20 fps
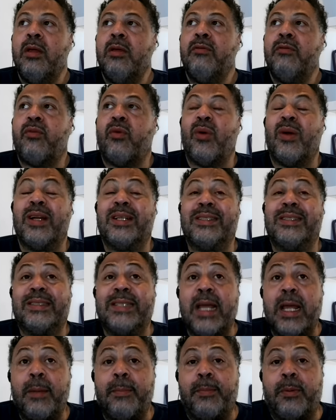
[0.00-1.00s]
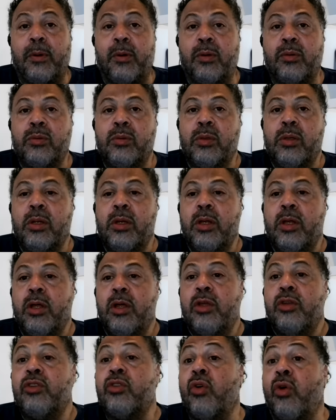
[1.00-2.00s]
for example,
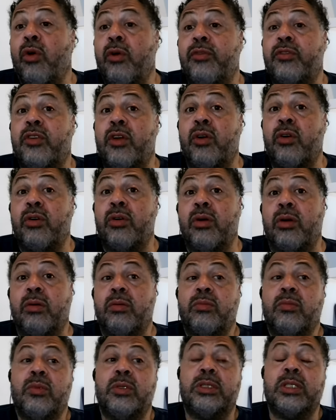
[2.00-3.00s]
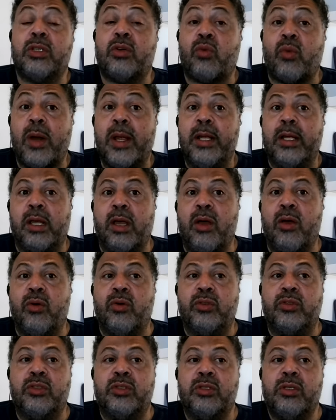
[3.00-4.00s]
Norv Turner was a great
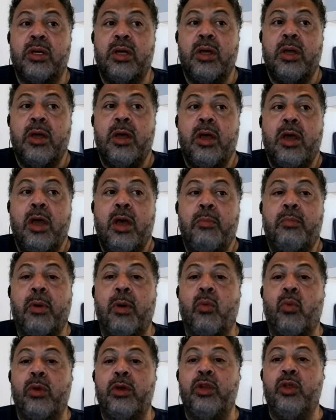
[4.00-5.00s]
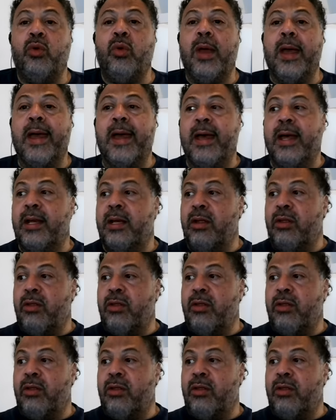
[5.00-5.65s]
coach. But when you had